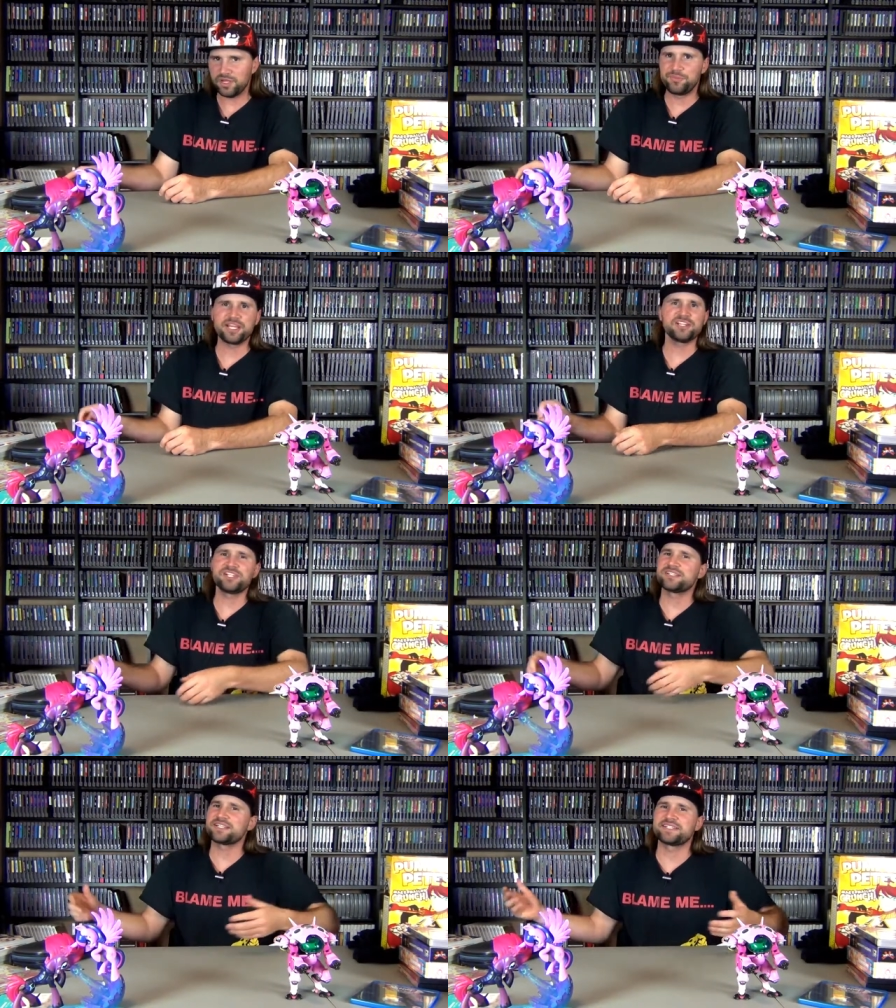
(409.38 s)
because
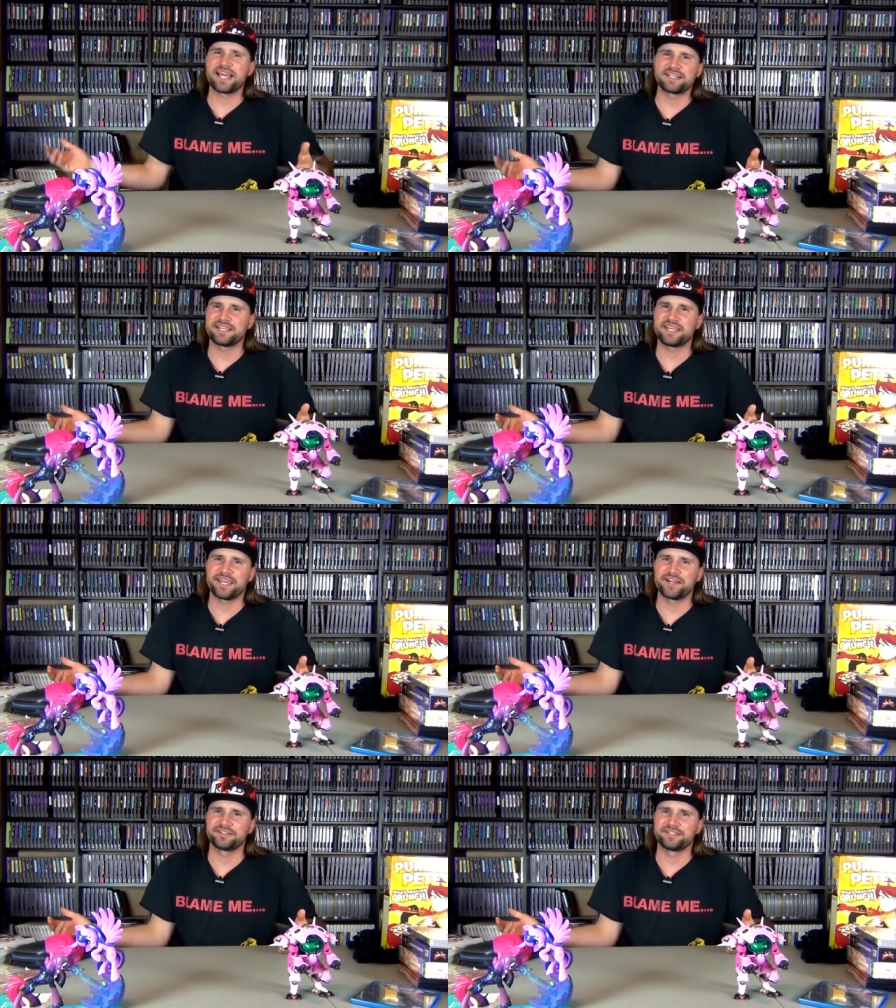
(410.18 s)
she's a sexy
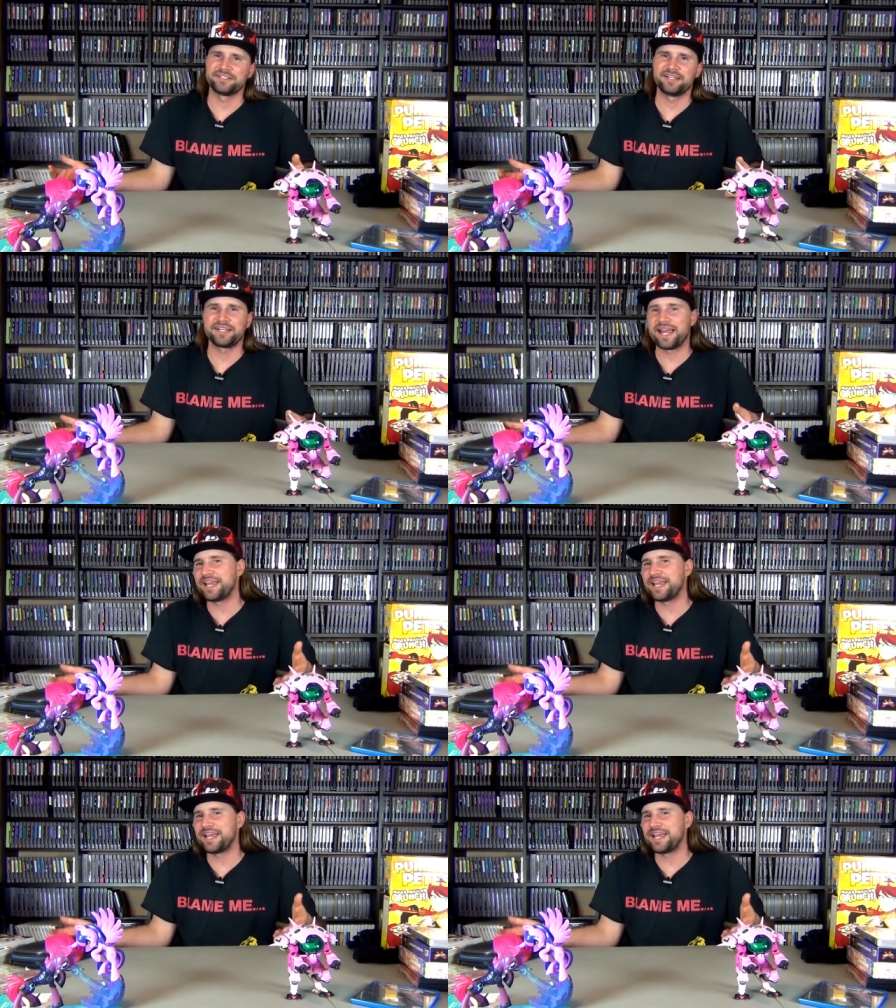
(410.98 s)
character and I